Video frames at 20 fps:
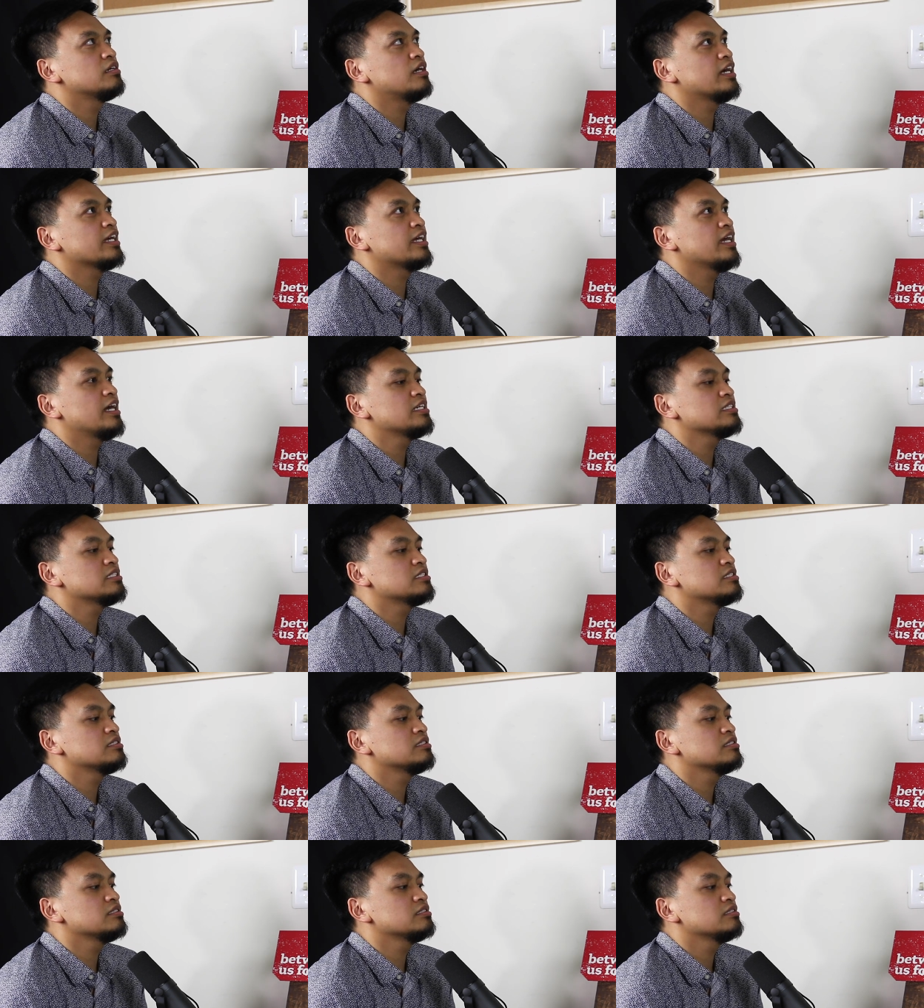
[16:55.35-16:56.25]
I
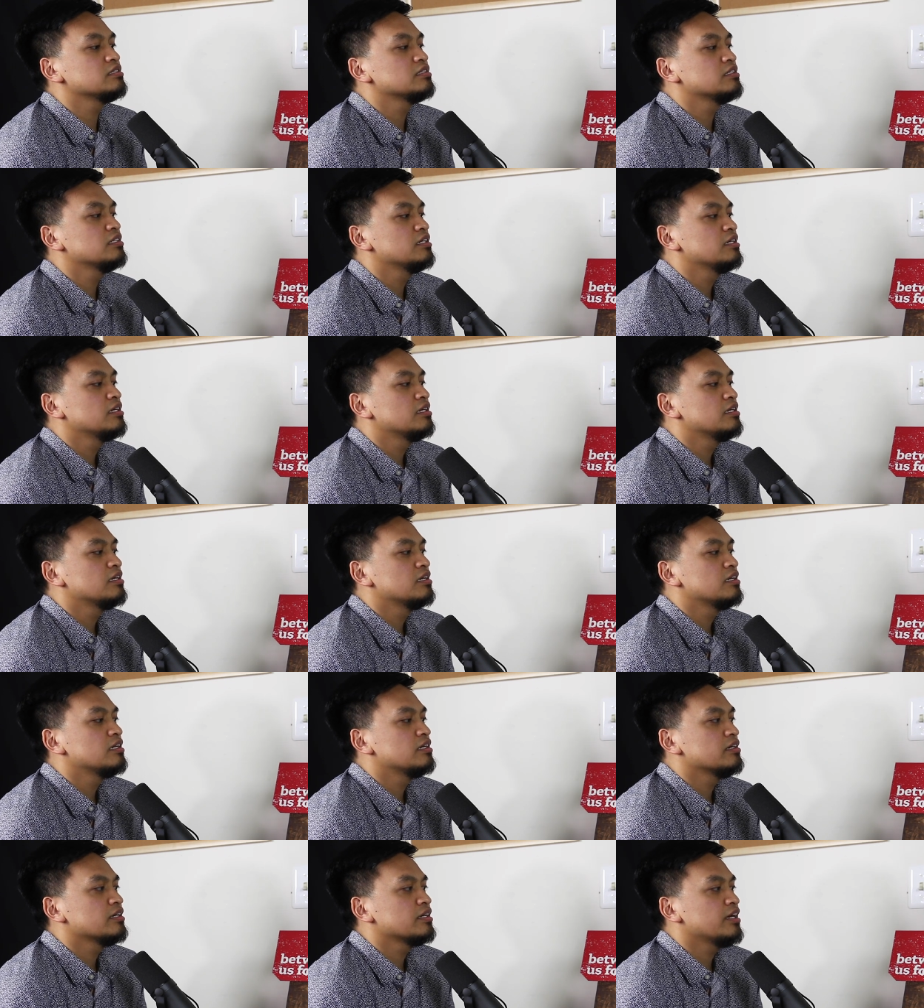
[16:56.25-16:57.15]
guess
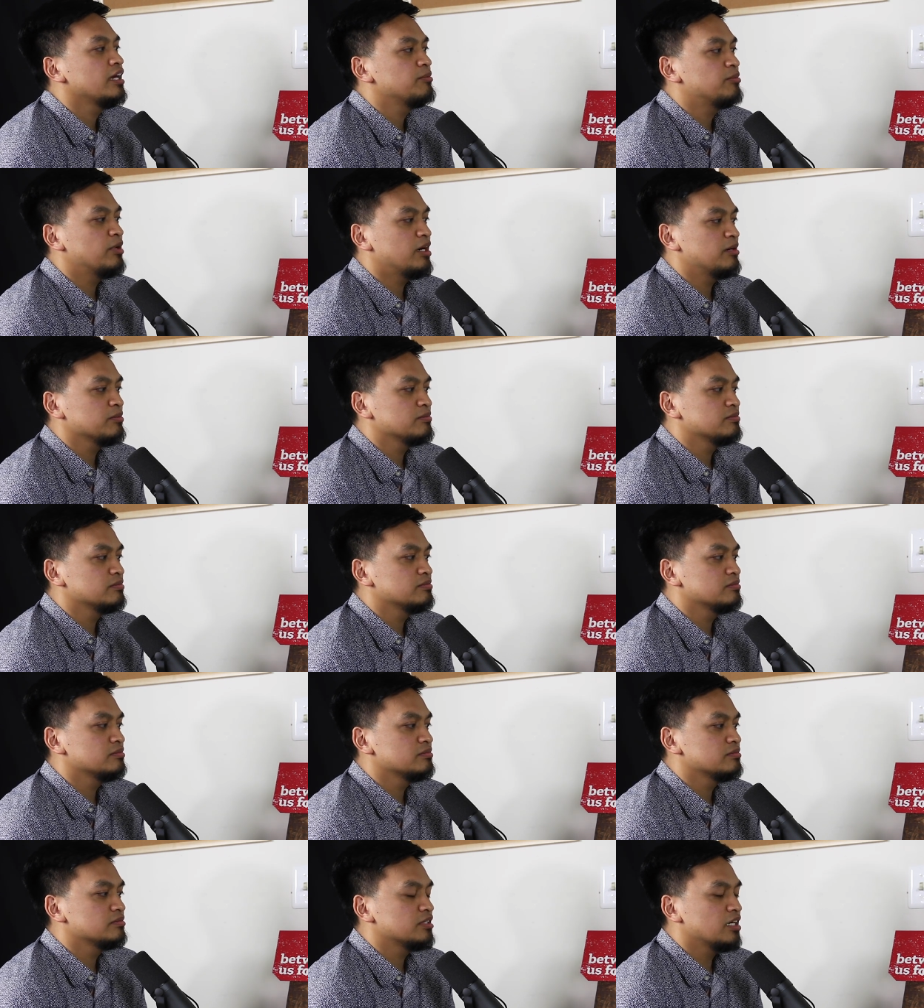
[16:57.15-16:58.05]
K-pop
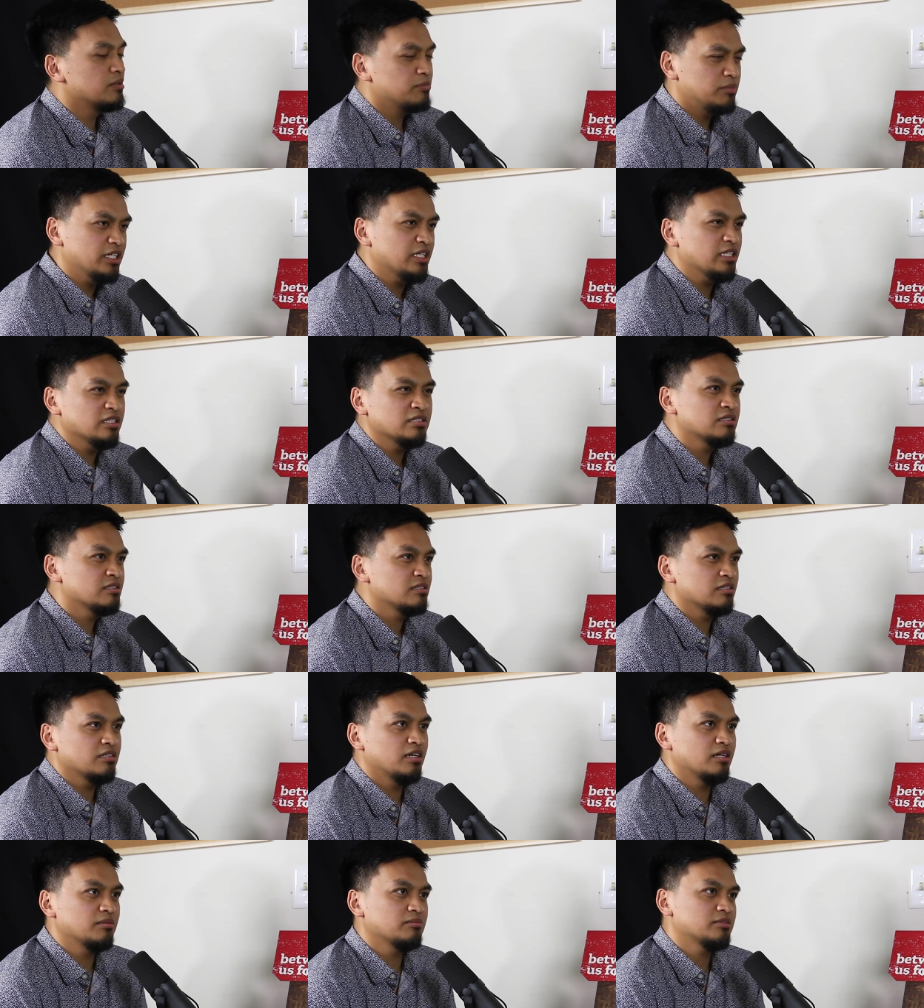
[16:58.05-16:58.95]

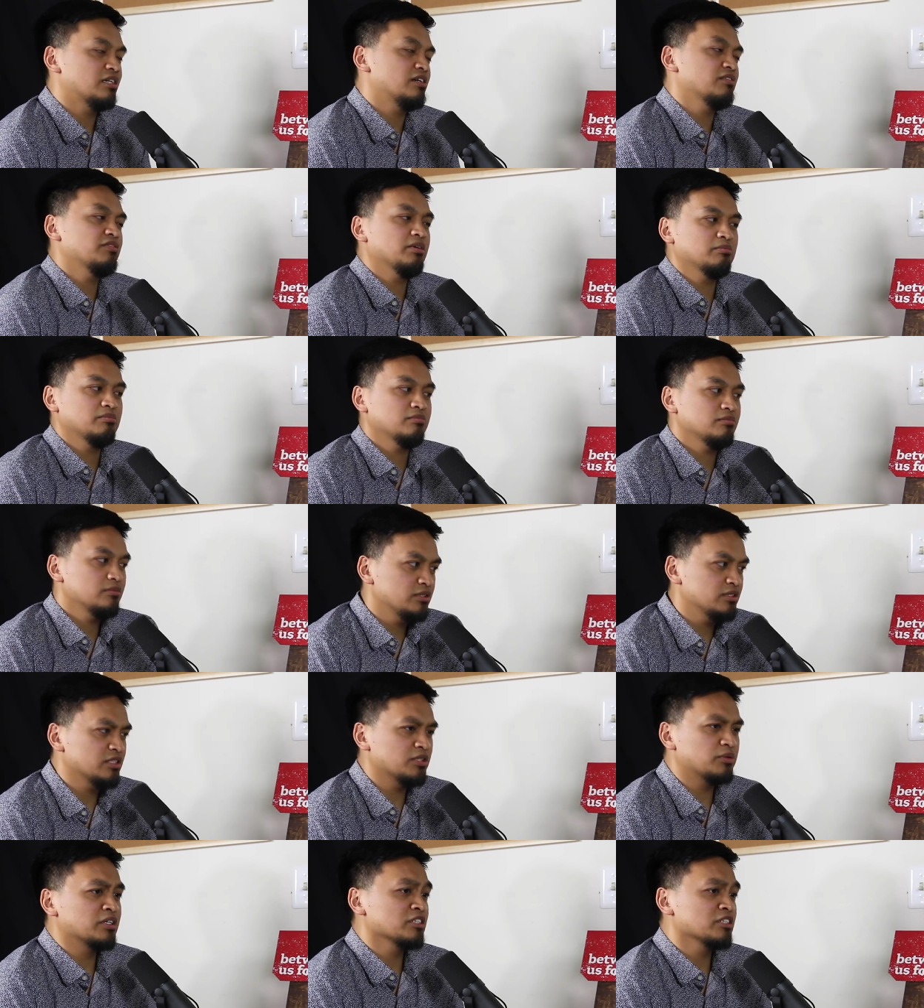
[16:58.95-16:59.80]
companies, um sorry if I'm using mm-hmm.